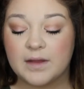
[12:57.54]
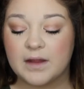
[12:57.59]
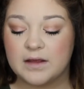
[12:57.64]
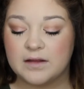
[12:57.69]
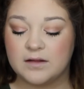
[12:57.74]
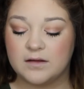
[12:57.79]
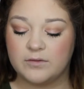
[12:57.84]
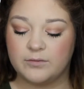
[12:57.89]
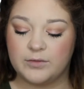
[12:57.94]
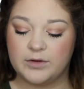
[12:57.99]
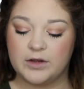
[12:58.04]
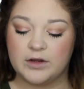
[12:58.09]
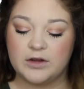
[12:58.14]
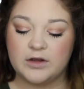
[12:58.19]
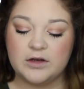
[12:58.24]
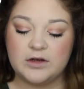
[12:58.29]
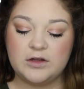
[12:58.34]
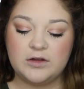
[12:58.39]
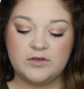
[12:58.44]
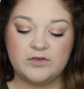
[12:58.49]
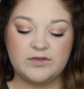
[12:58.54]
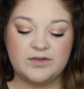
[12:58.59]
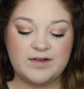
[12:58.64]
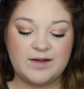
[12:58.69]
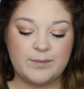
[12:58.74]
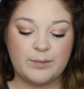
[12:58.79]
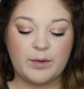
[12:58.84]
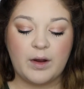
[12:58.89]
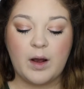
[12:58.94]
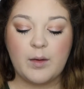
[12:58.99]
And then we are going to use
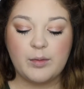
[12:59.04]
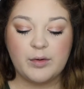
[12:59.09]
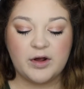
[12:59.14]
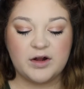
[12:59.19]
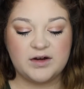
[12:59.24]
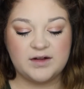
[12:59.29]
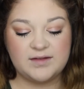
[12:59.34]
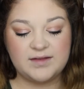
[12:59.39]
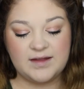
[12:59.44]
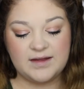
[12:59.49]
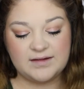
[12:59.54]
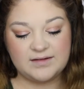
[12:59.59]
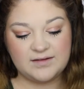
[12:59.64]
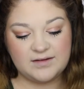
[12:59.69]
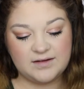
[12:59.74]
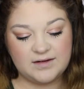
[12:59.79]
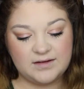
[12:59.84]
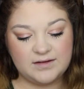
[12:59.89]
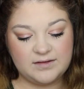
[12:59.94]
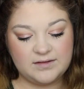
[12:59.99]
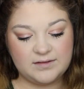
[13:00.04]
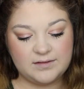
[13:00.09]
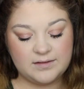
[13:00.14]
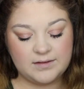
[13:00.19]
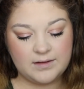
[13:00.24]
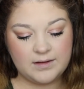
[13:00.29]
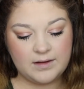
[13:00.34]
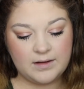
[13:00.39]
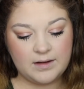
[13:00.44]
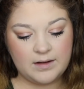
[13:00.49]
the brow product they sent
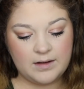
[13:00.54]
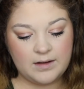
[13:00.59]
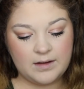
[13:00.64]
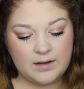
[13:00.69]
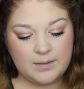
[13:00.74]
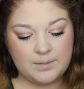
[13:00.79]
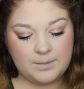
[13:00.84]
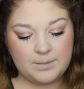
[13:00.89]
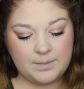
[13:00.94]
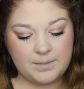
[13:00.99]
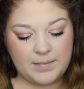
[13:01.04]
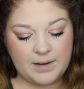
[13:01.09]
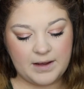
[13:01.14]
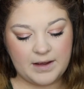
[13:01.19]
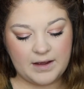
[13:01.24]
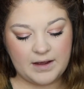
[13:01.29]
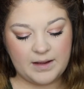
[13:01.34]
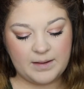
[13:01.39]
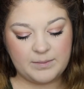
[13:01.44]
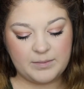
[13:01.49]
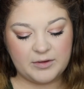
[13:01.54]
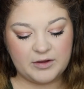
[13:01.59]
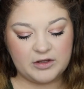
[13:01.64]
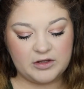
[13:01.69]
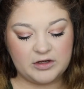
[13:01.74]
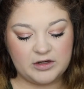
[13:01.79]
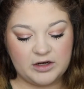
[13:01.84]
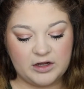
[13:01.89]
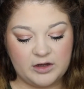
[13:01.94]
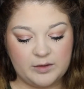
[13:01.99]
us by
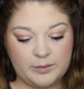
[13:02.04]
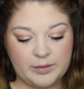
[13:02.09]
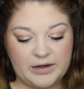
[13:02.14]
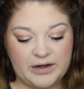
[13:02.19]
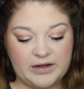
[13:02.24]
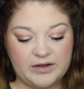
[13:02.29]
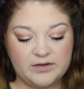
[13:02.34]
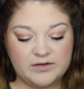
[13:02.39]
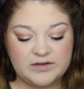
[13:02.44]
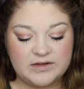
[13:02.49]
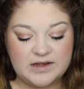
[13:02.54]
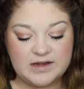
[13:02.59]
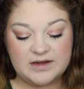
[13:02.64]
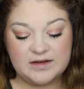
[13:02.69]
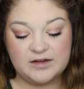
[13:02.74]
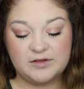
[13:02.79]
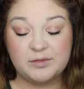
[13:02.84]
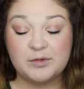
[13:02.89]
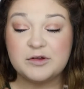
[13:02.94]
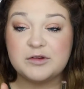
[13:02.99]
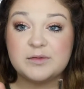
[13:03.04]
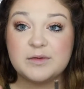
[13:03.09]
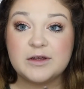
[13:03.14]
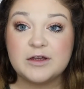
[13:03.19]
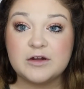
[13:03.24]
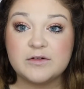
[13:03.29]
Billion Dollar Brows, and it's supposed to be